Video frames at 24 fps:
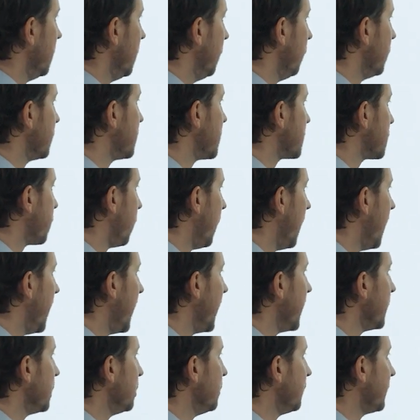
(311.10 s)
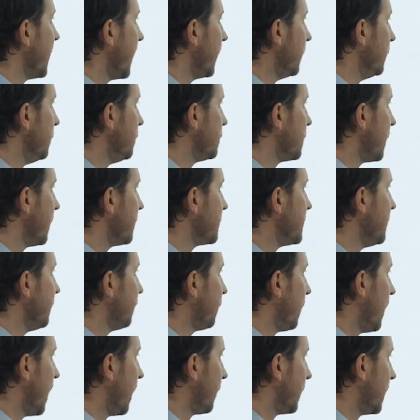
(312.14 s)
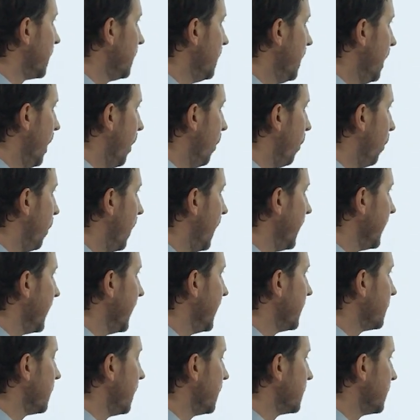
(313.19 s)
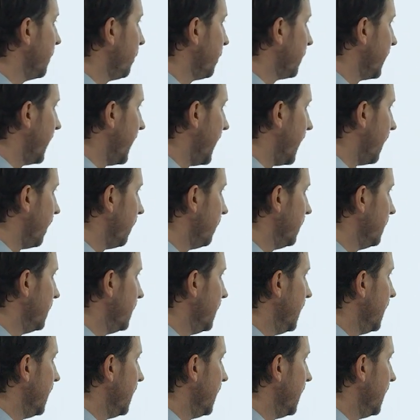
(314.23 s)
Which is why you've got a New Jersey farmer, one hand on the plow,